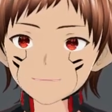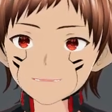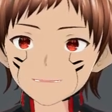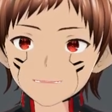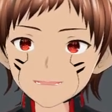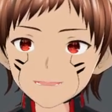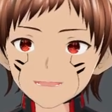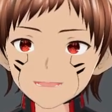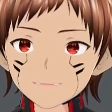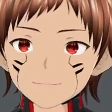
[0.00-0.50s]

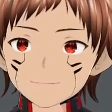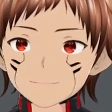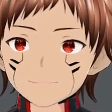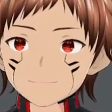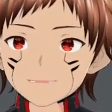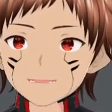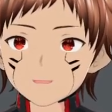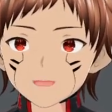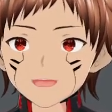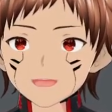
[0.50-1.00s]
each of
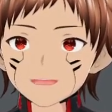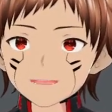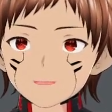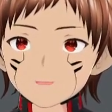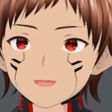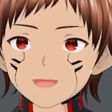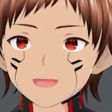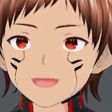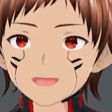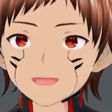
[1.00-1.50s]
your
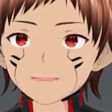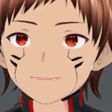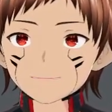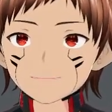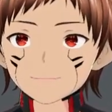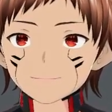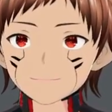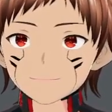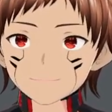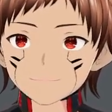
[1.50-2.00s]
turns.
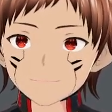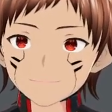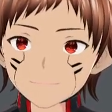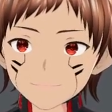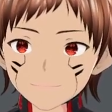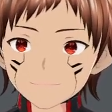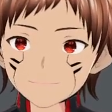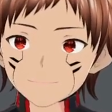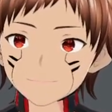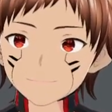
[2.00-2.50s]

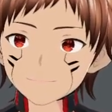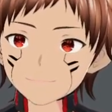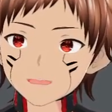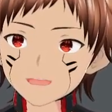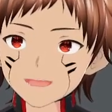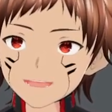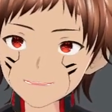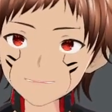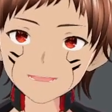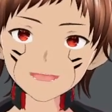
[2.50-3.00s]
Okay,
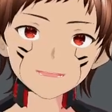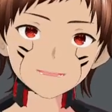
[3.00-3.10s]
so it's